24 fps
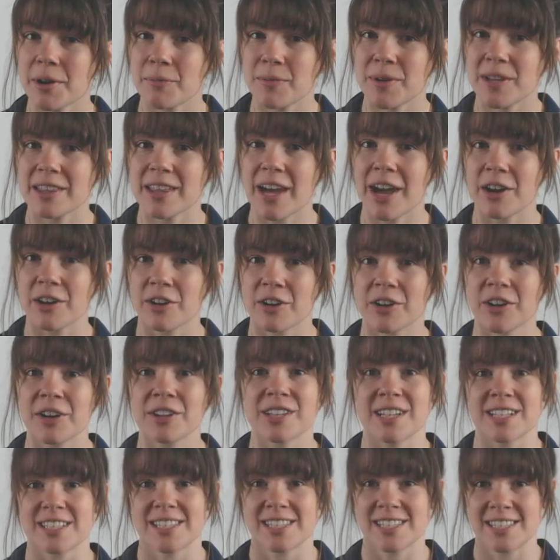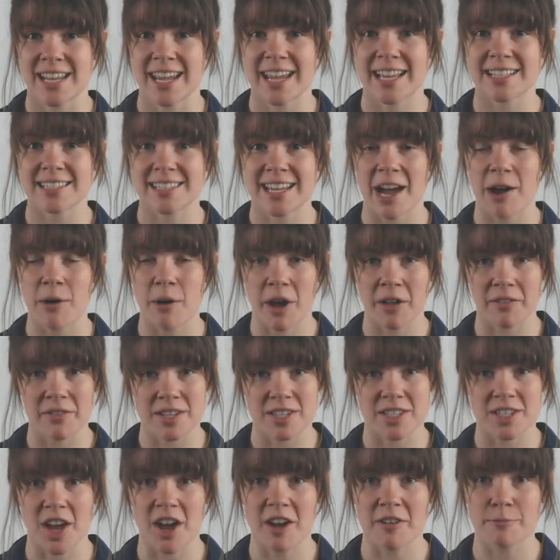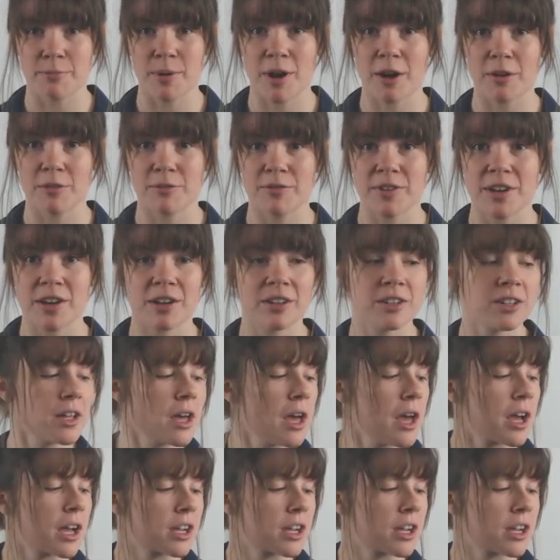want to be that girl that stands out on the softball field,